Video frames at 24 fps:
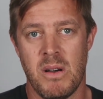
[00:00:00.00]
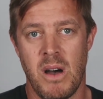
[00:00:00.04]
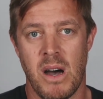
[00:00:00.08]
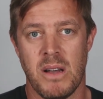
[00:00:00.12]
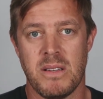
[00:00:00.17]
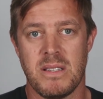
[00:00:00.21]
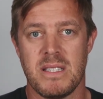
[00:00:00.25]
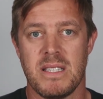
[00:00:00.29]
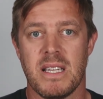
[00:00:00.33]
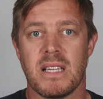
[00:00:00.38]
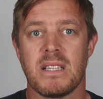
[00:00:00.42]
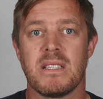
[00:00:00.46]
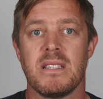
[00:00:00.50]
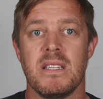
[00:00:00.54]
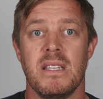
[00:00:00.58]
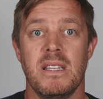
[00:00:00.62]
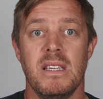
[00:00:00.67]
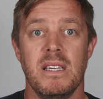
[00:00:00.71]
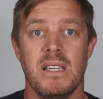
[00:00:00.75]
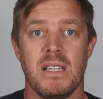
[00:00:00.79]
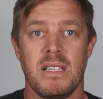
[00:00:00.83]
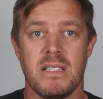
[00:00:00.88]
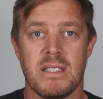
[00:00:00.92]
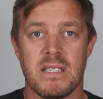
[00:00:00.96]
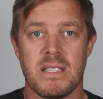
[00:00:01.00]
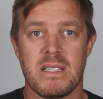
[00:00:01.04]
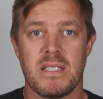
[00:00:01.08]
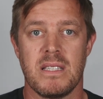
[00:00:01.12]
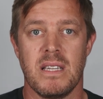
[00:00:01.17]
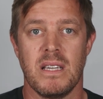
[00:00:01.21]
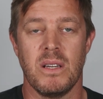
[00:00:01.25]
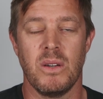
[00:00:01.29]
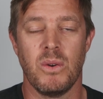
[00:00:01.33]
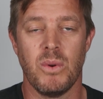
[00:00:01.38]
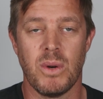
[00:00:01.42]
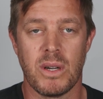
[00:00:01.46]
I'd stick to the
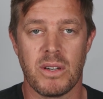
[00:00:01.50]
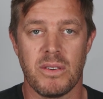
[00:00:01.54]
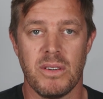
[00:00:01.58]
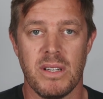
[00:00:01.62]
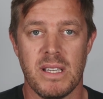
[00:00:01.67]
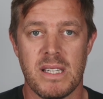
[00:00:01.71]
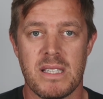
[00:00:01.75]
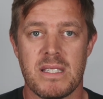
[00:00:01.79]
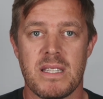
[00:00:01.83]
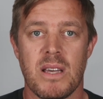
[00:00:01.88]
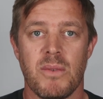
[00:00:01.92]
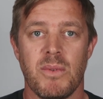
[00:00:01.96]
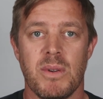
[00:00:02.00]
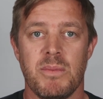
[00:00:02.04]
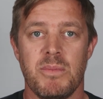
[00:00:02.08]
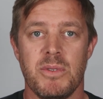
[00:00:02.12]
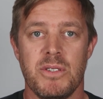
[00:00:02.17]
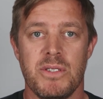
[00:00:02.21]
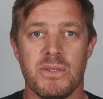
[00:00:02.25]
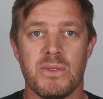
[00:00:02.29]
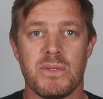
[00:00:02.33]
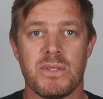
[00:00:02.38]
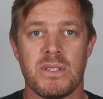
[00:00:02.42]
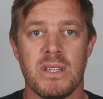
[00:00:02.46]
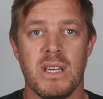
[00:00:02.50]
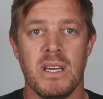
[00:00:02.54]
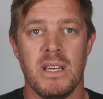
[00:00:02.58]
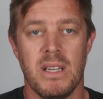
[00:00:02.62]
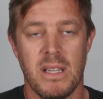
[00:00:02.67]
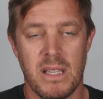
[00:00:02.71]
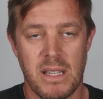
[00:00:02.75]
existing quick release that we produce.